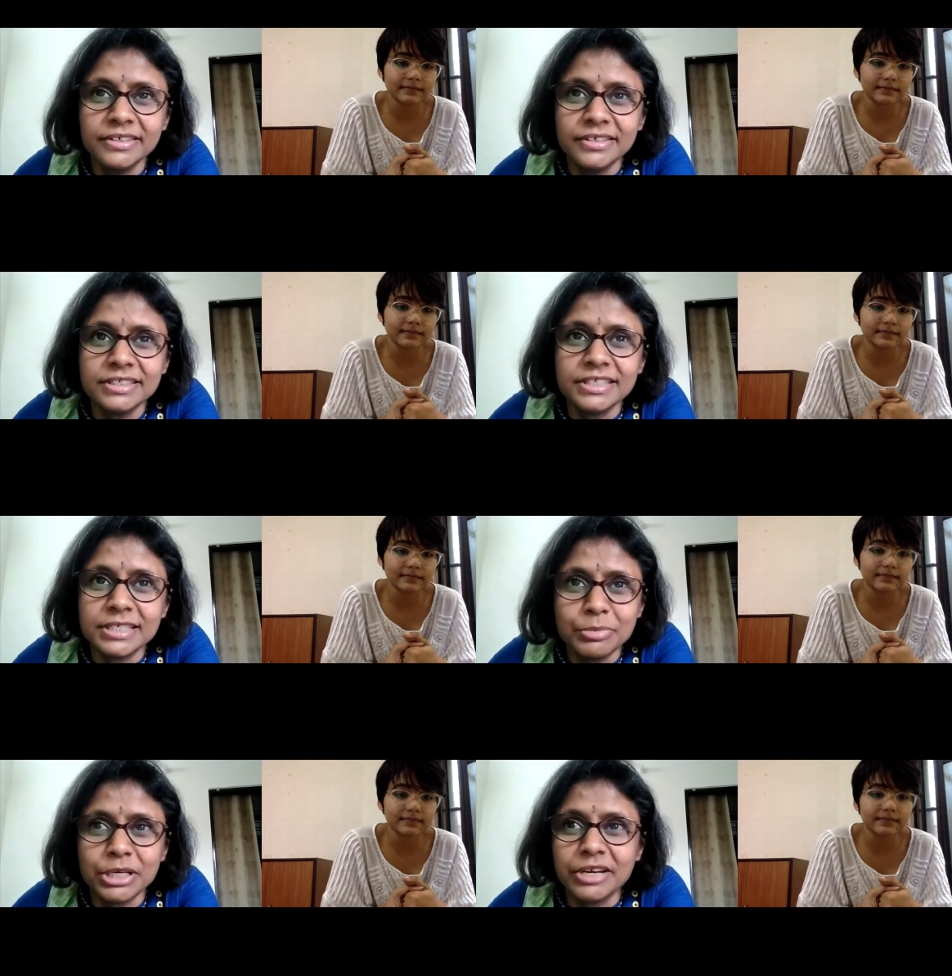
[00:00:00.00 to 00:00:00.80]
Speaker 1: It's a
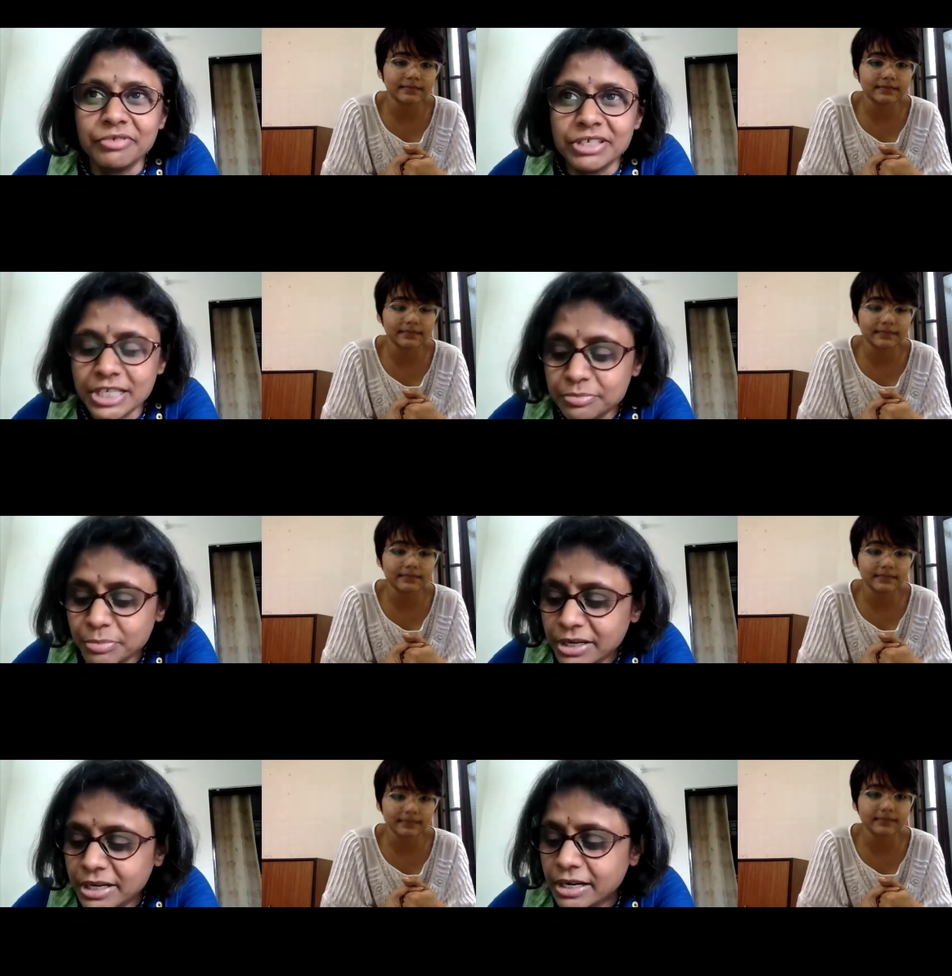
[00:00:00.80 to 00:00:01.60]
subjective
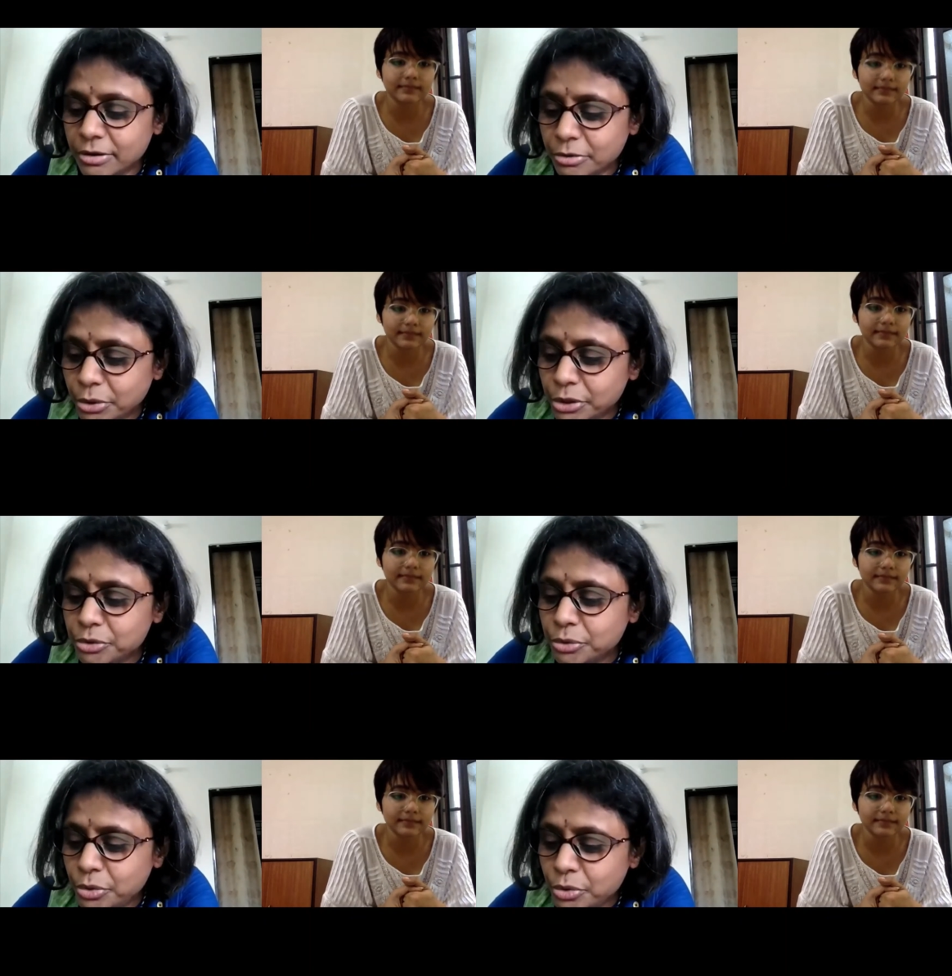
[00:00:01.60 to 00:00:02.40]
assessment, and
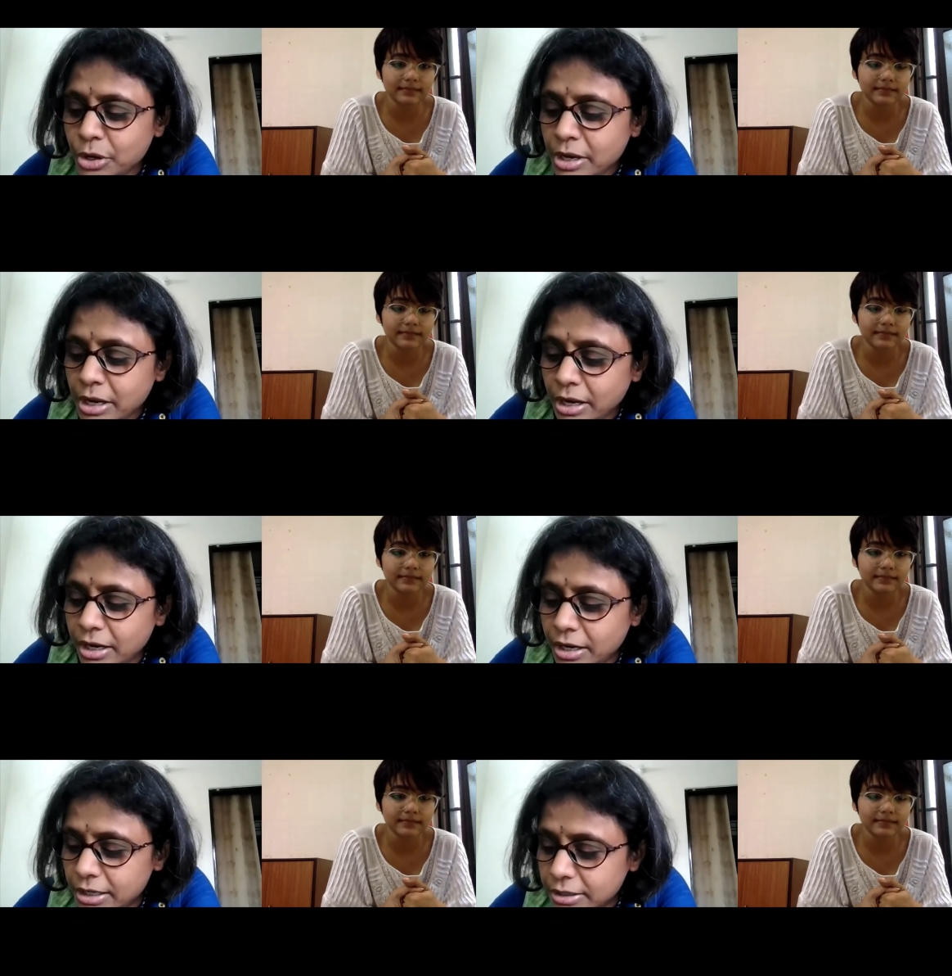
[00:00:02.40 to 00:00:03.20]
going through
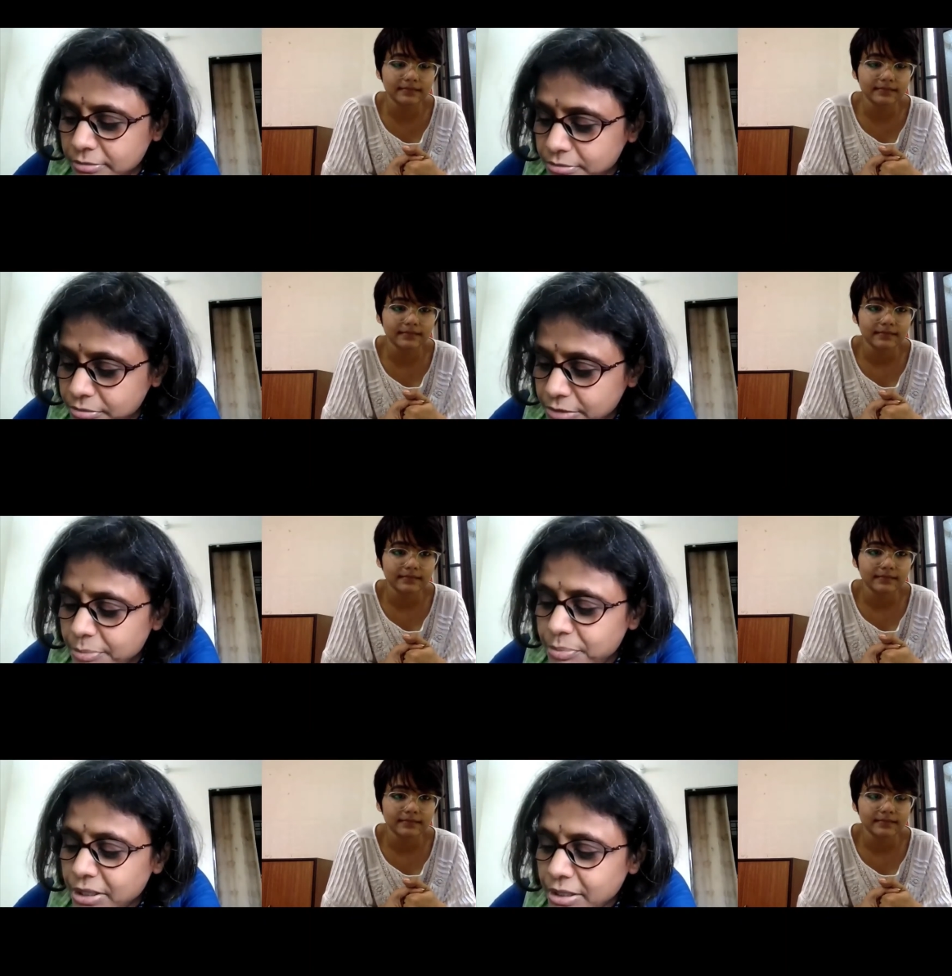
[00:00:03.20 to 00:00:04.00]
uh,
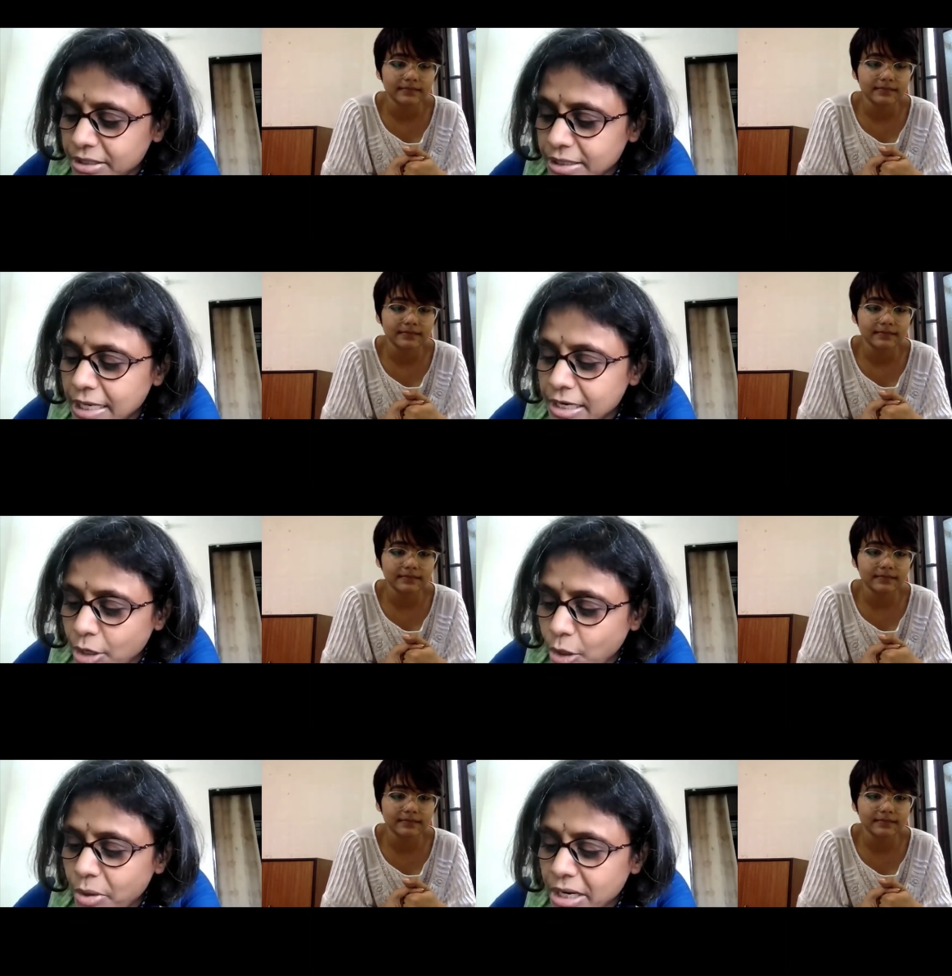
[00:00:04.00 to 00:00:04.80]
deeper that
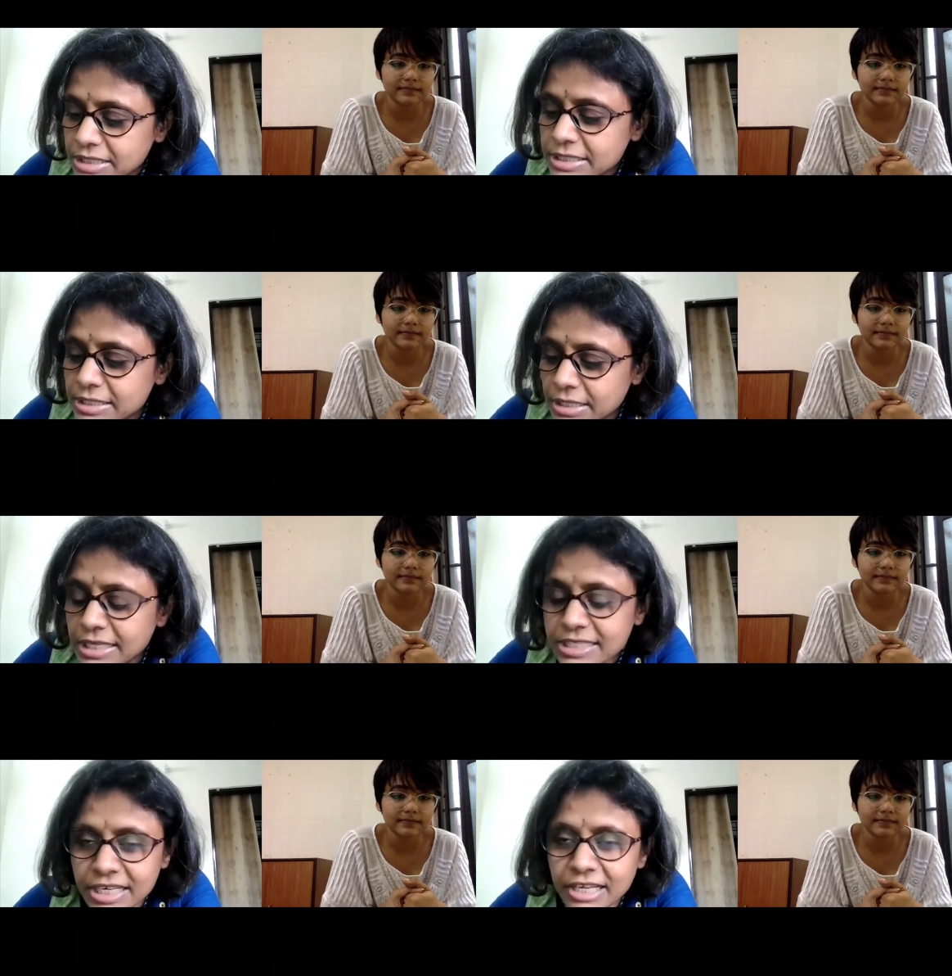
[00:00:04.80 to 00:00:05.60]
requires
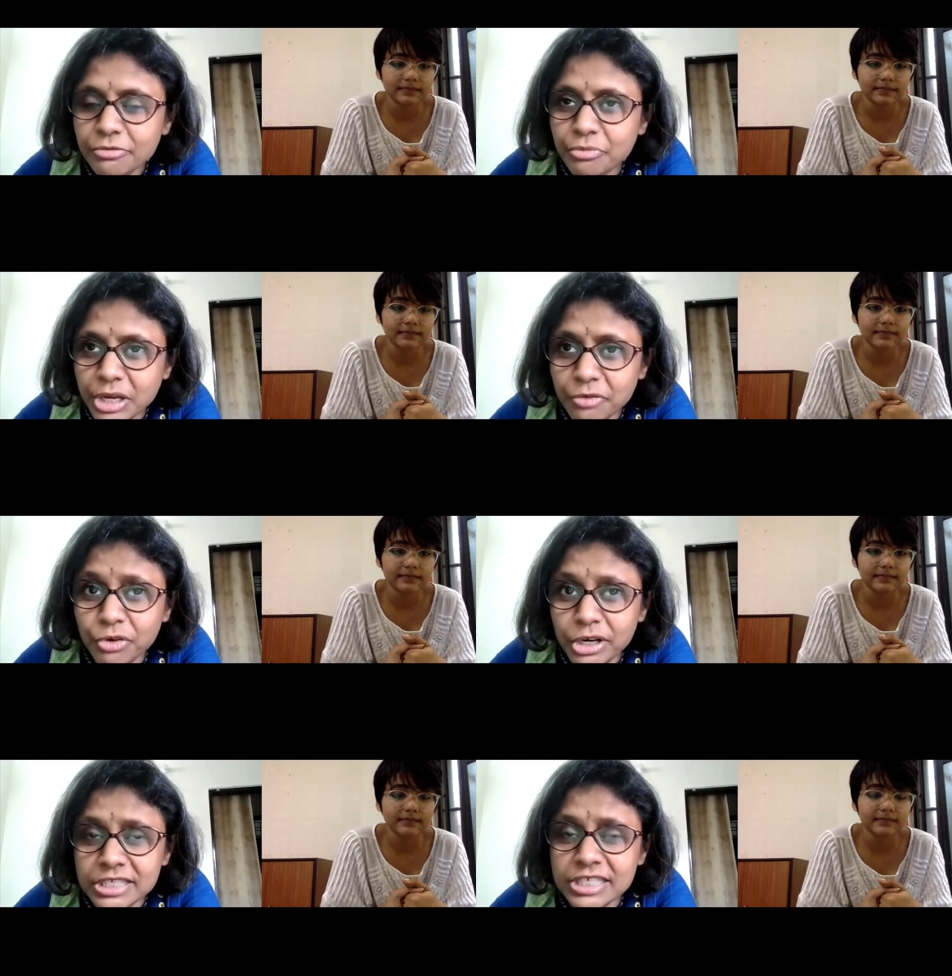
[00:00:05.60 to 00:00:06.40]
listening,
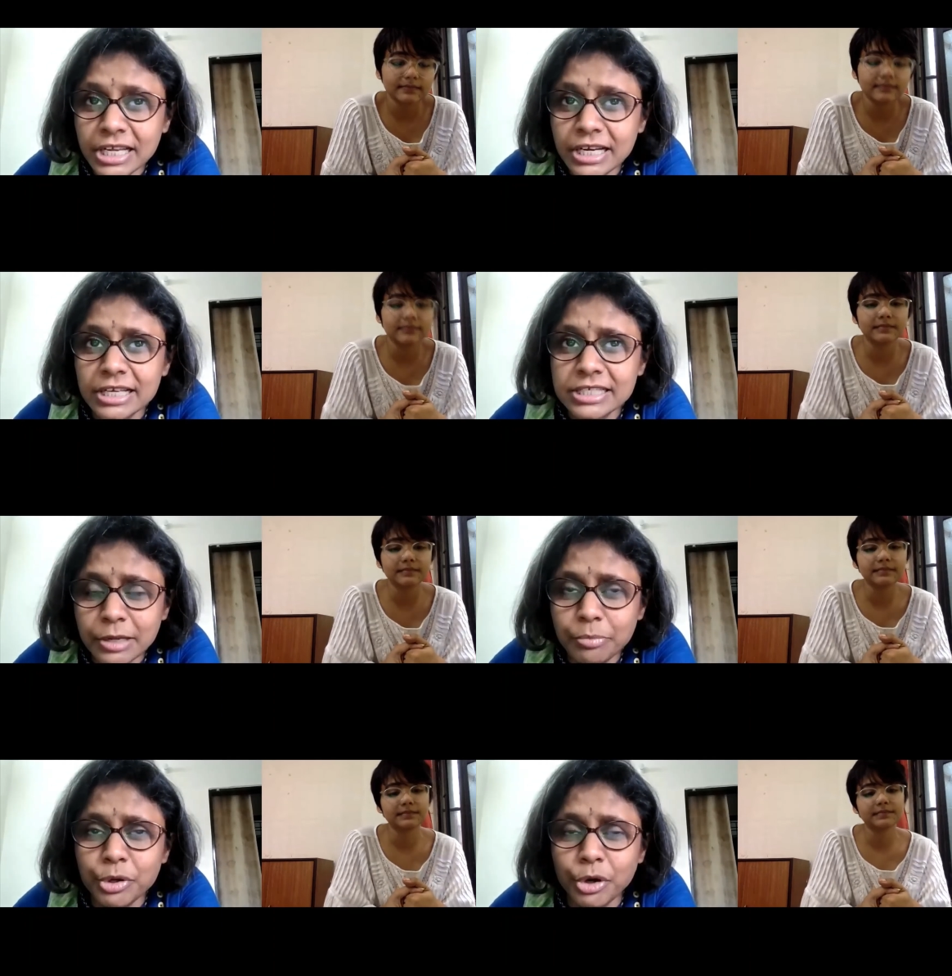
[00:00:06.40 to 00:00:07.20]
careful listening,
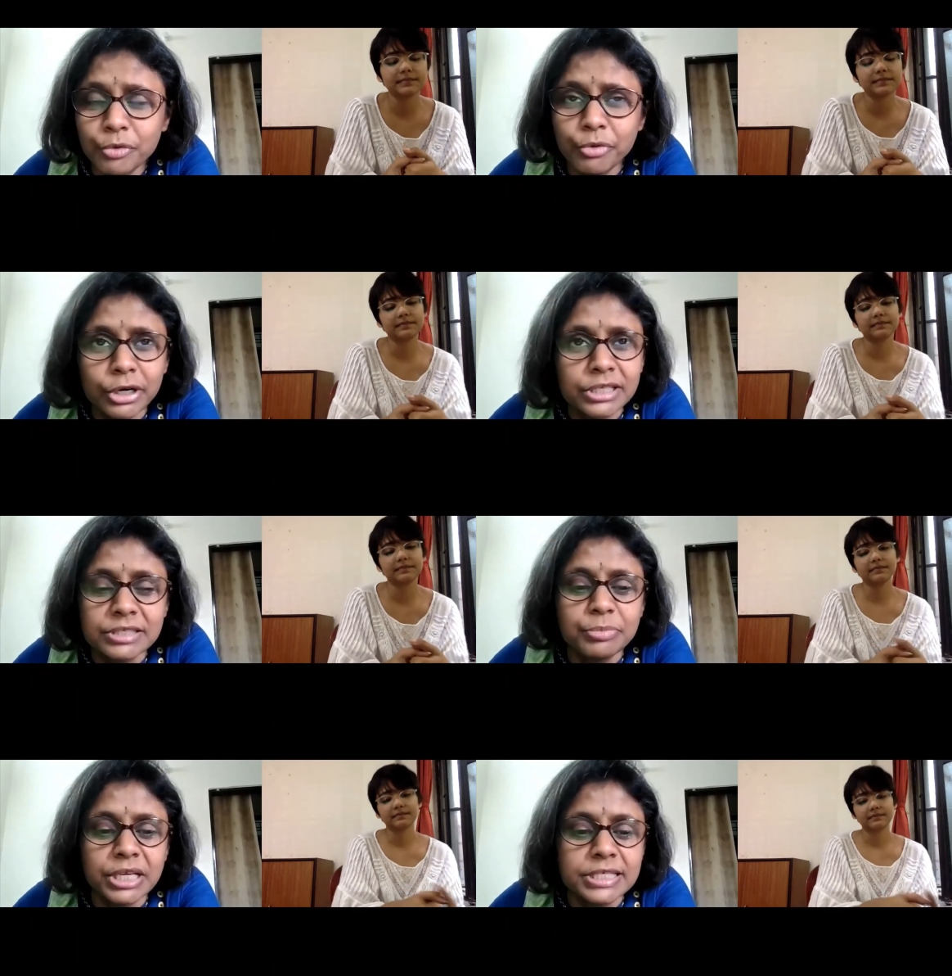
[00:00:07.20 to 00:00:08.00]
listening beyond what
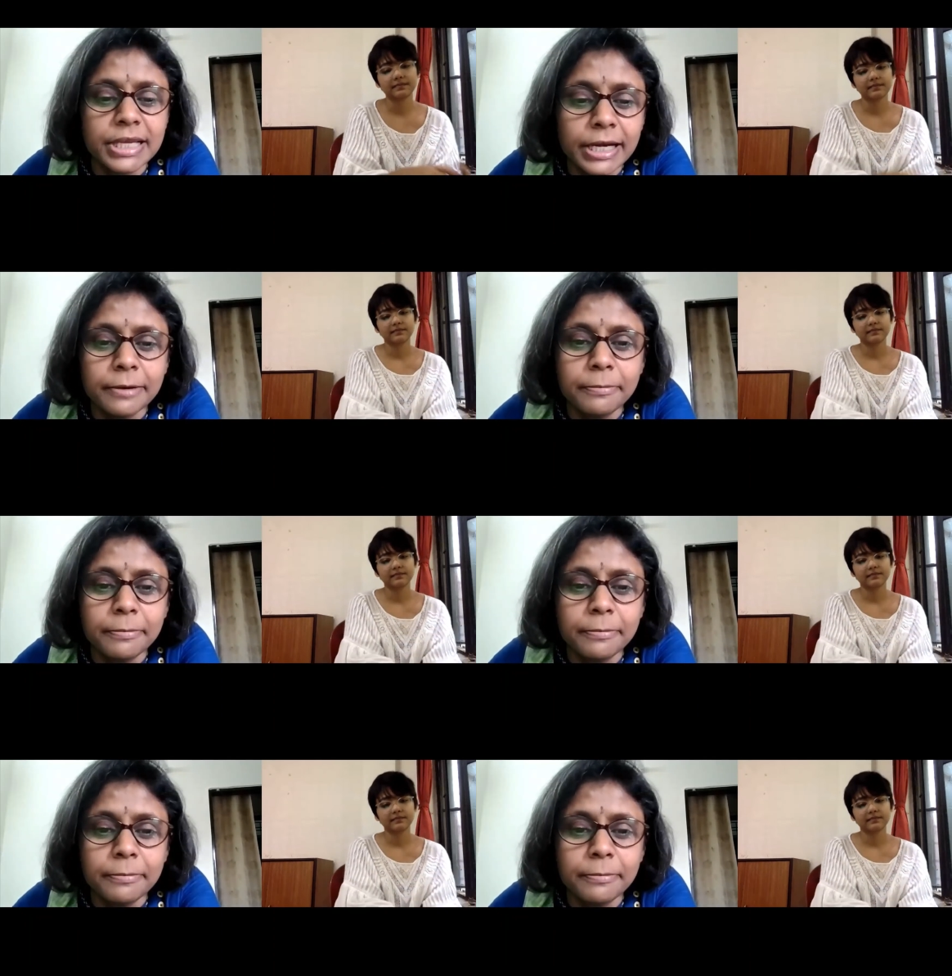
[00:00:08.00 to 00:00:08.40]
is being said.